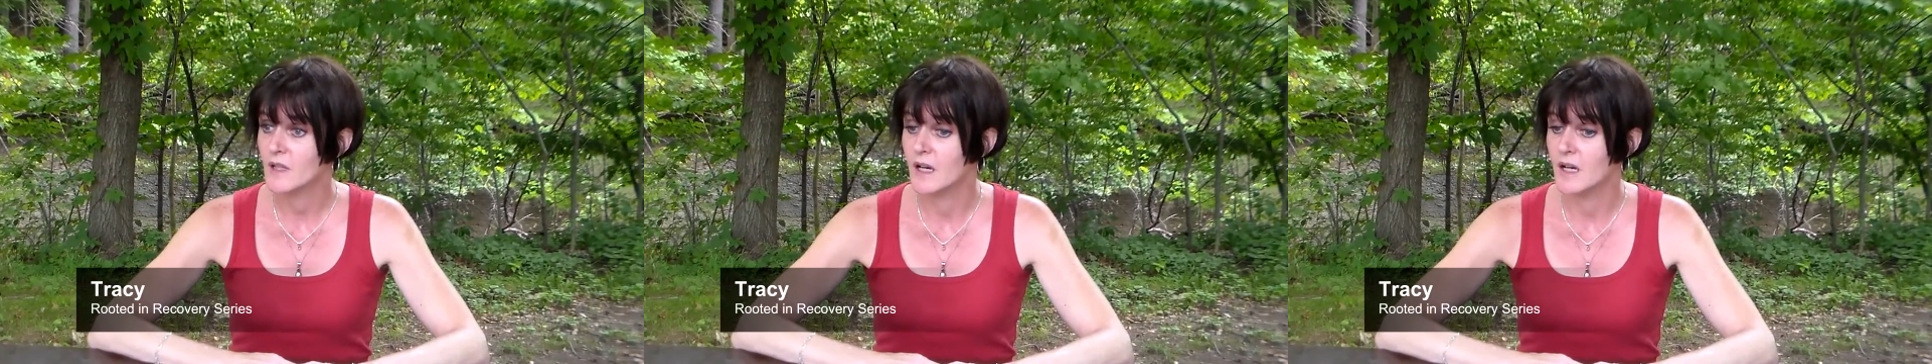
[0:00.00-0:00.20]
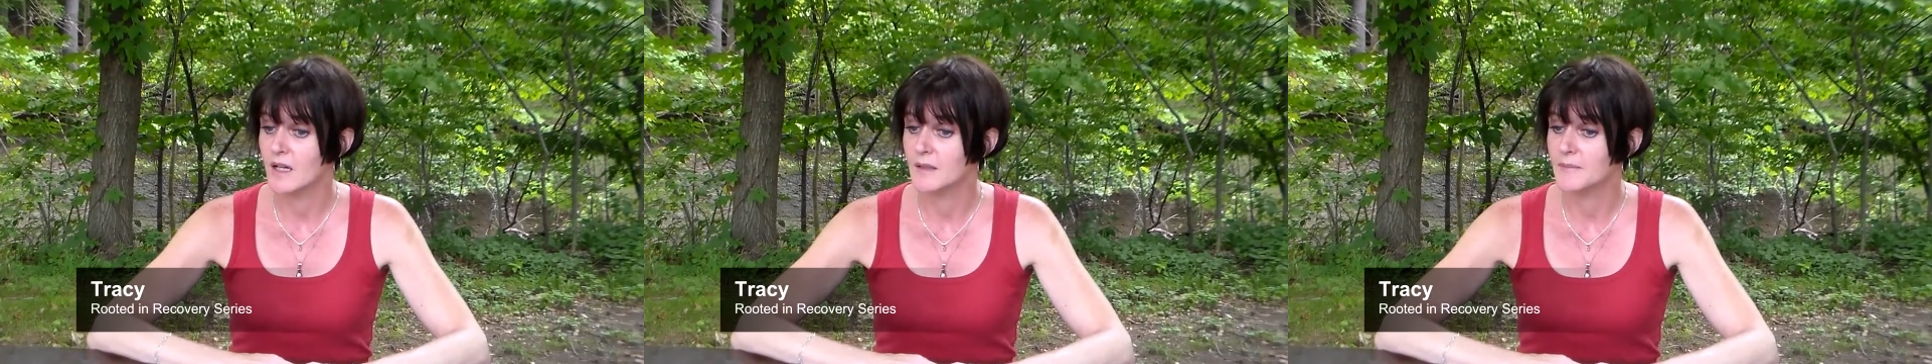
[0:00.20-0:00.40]

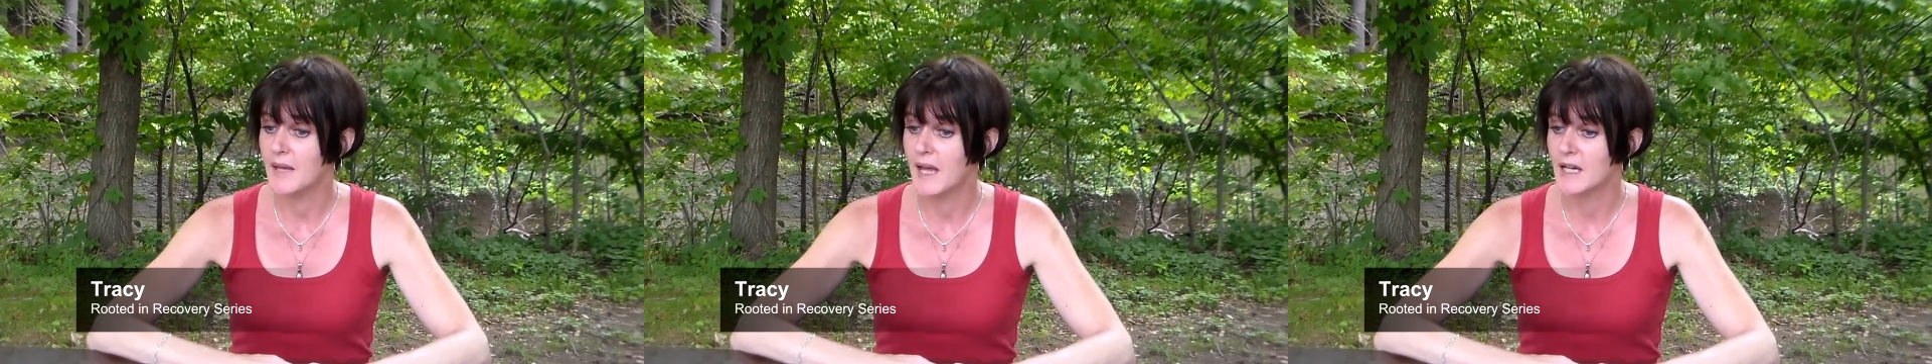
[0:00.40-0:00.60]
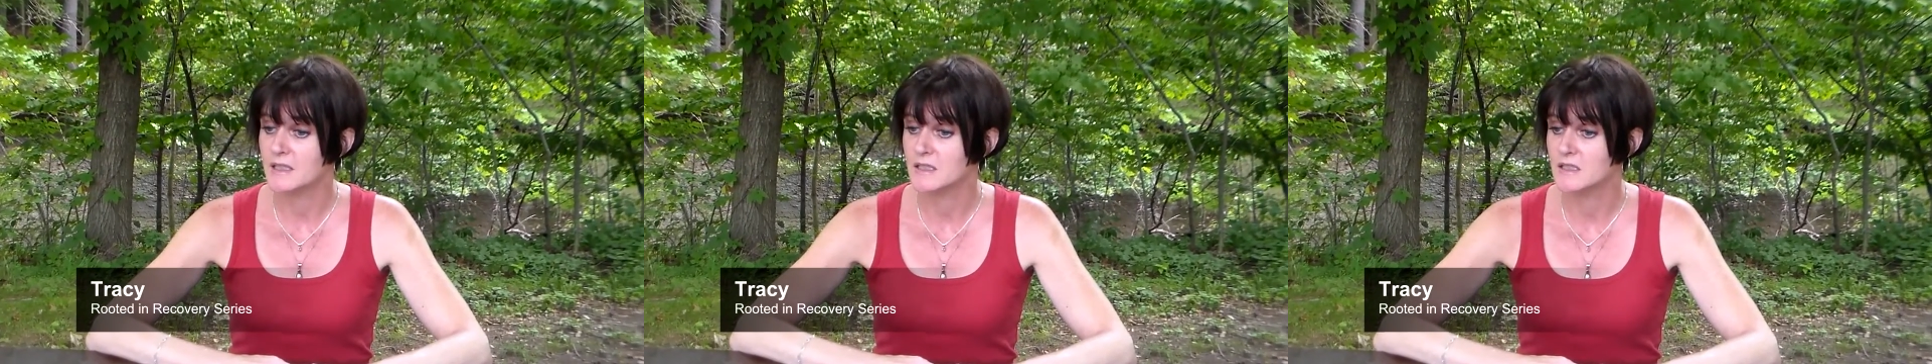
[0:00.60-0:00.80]

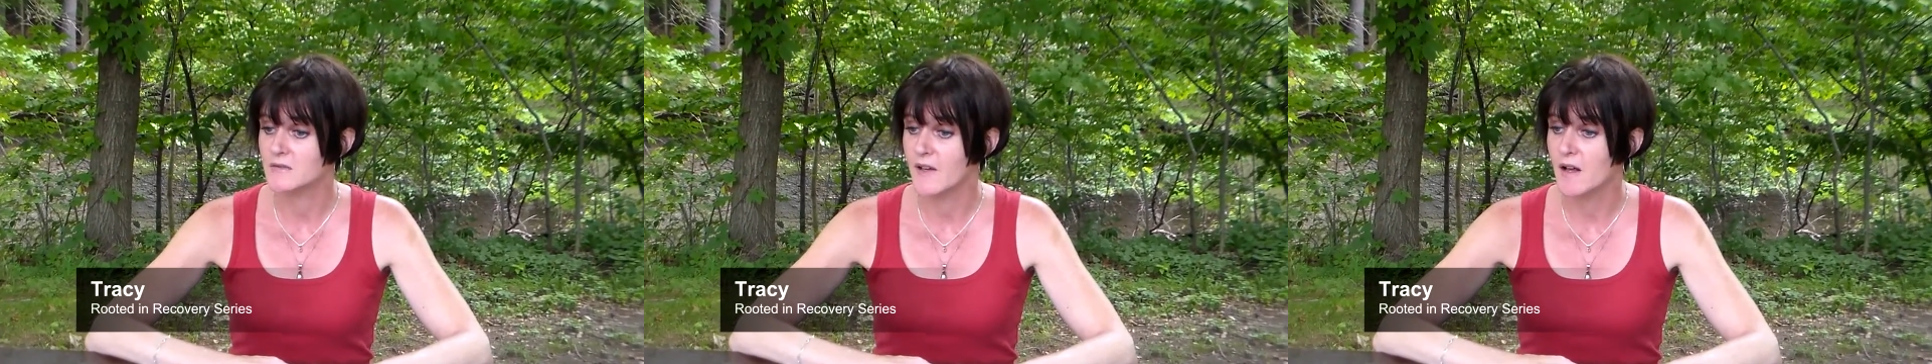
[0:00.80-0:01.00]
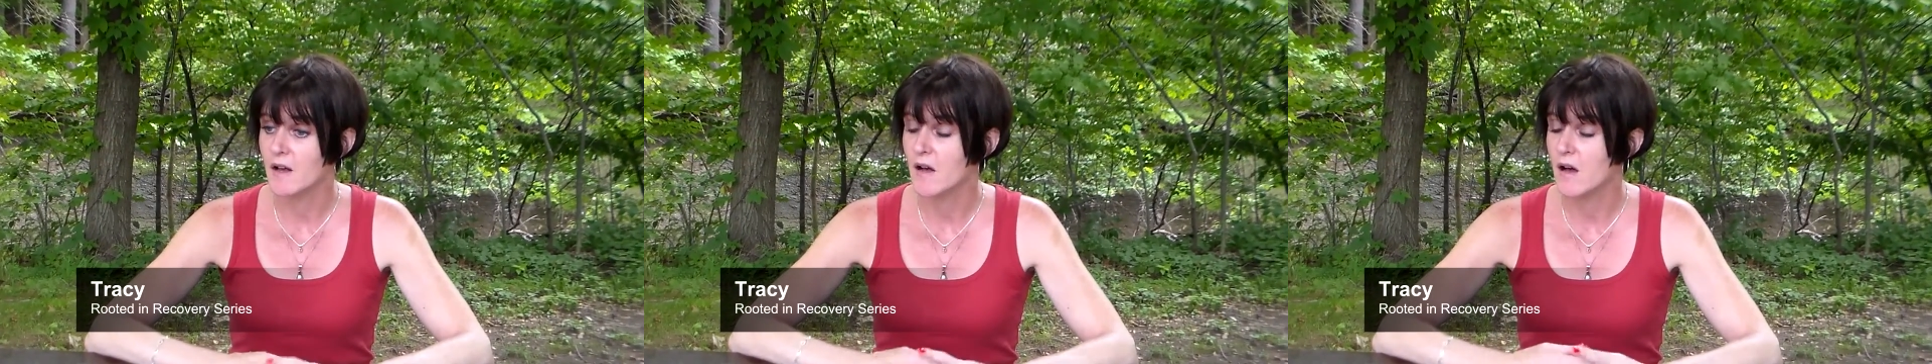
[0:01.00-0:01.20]

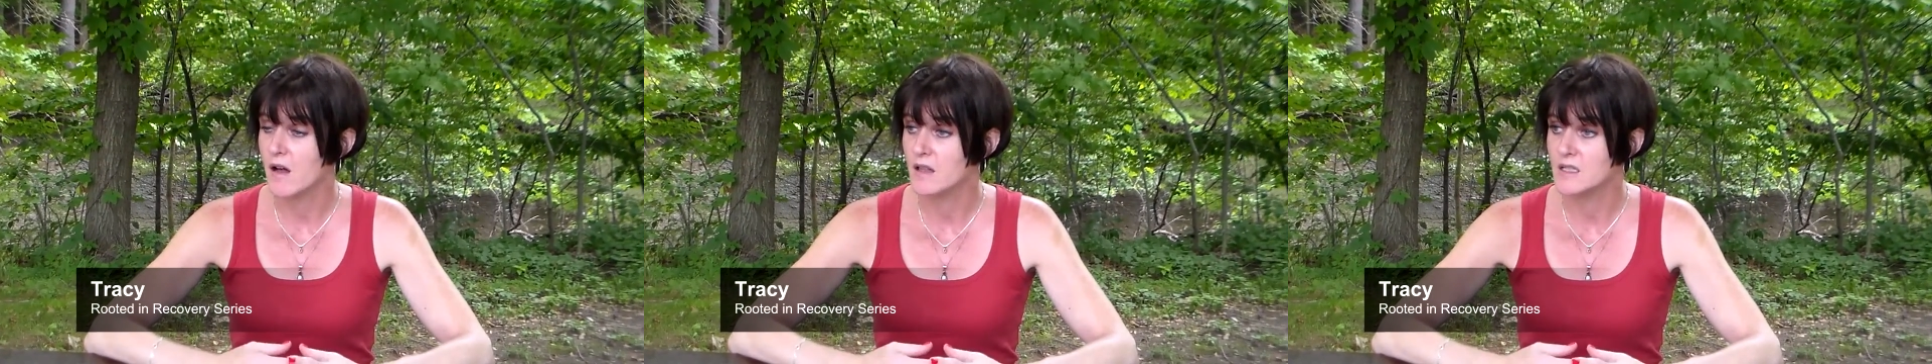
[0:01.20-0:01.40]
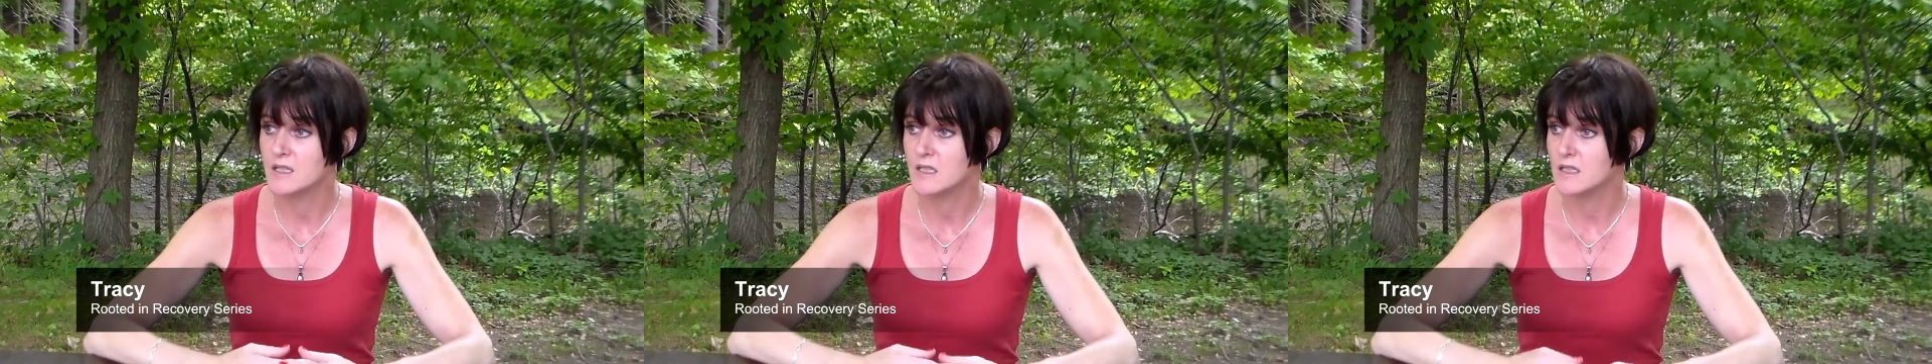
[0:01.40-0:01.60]
Active
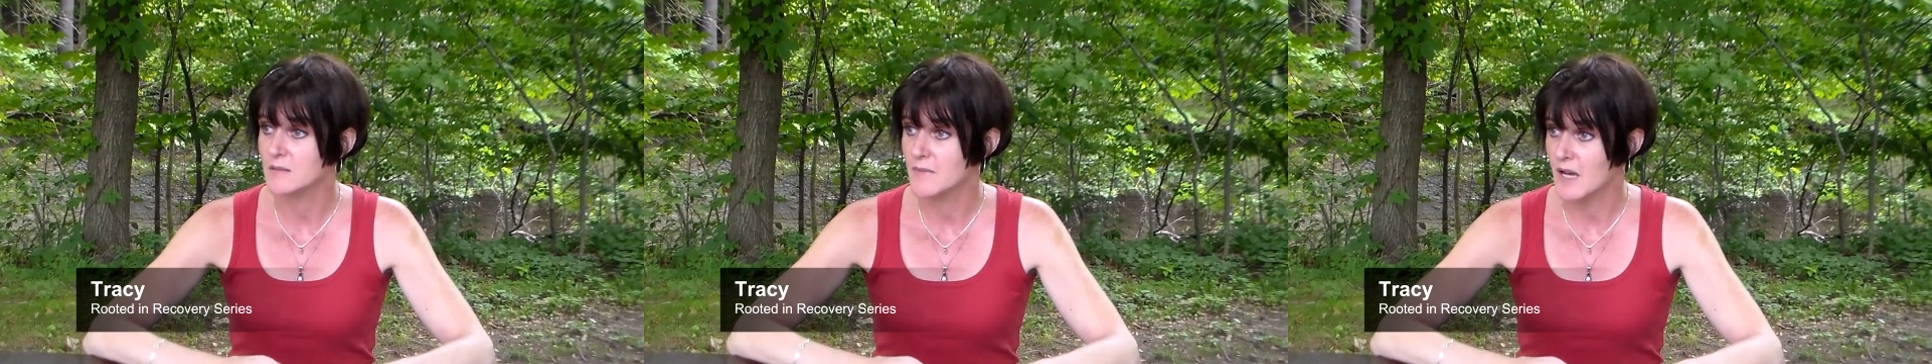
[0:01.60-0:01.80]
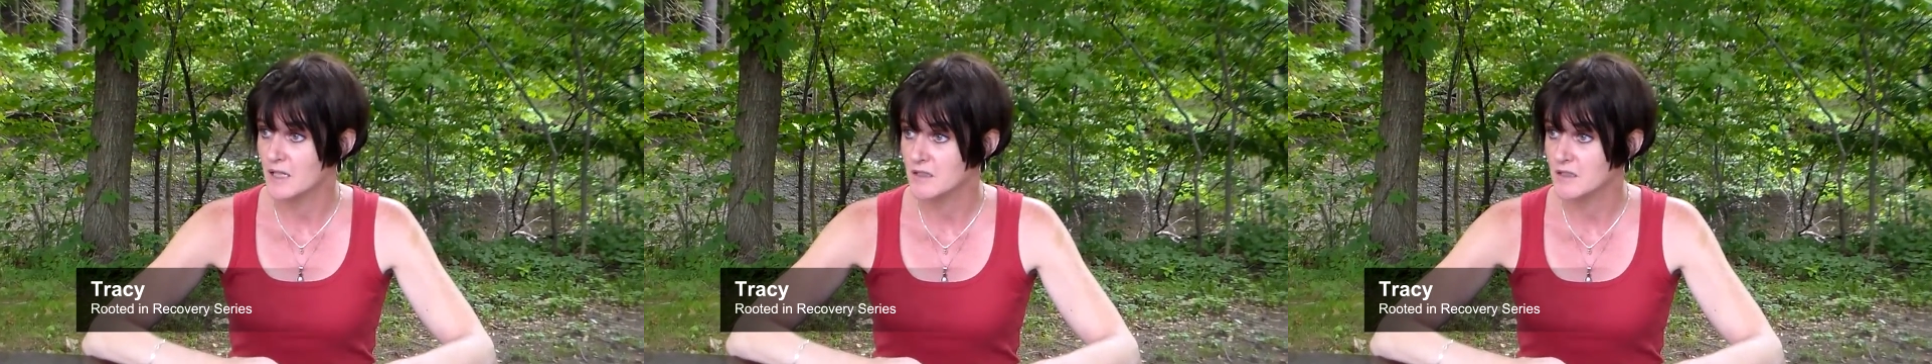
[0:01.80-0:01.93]
alcoholism,